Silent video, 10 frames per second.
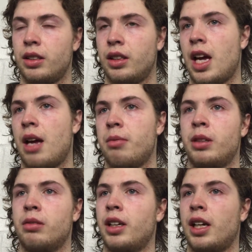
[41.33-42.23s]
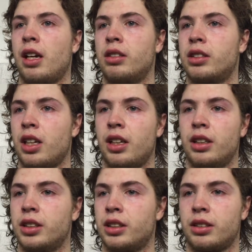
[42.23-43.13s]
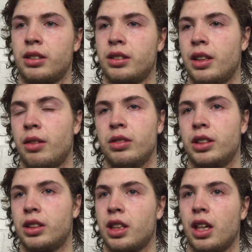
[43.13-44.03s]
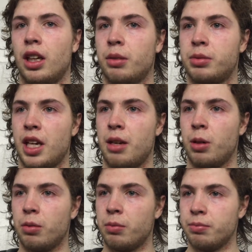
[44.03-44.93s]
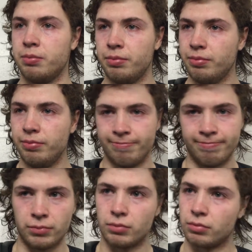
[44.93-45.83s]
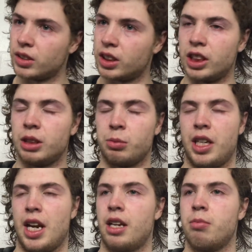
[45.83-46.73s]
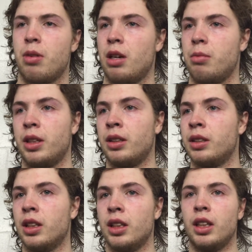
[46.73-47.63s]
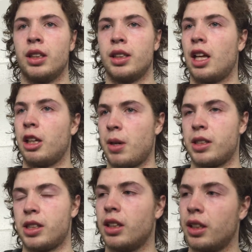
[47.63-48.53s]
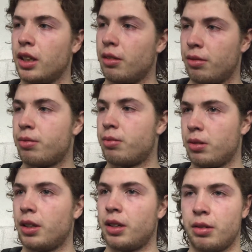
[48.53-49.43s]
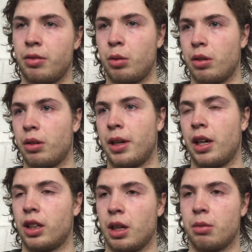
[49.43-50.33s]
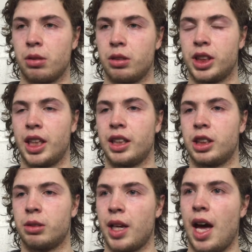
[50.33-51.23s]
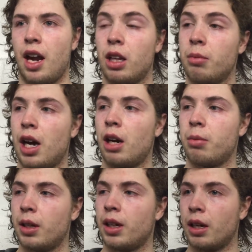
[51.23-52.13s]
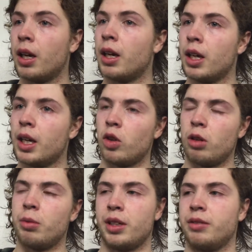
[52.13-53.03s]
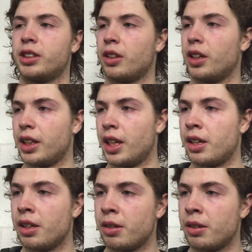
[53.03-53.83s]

Yeah, I mean, right now it's kind of just, everyone's just kind of upset about the season being ended. But I mean, now that you mention it, if we would have buried a couple of those chances we had on the power play, it would have been a different start at the end.